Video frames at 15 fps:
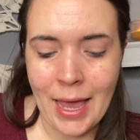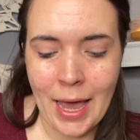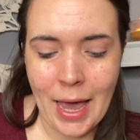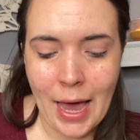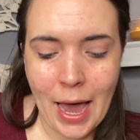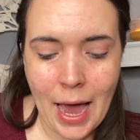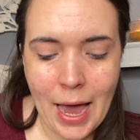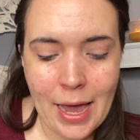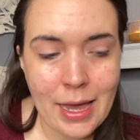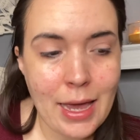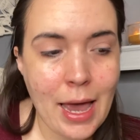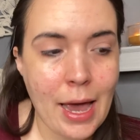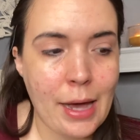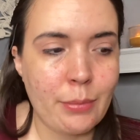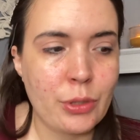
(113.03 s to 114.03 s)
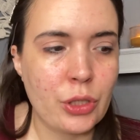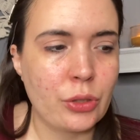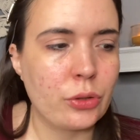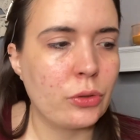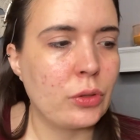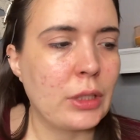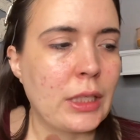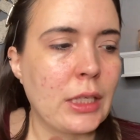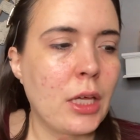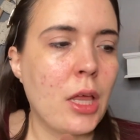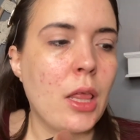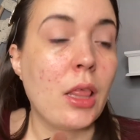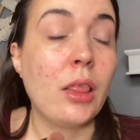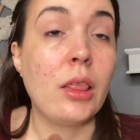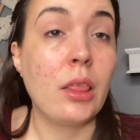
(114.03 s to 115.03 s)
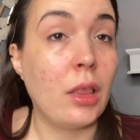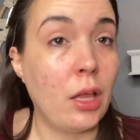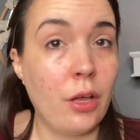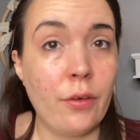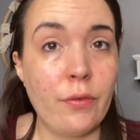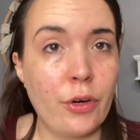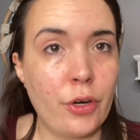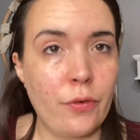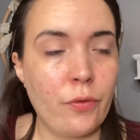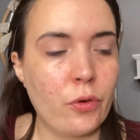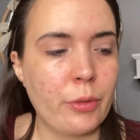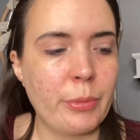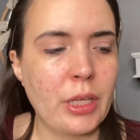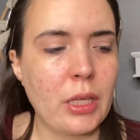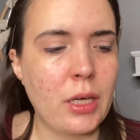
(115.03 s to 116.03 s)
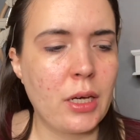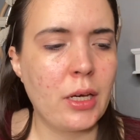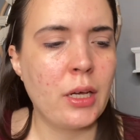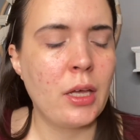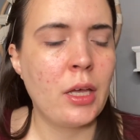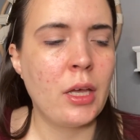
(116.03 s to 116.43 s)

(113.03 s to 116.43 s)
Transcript: I absolutely love her formula.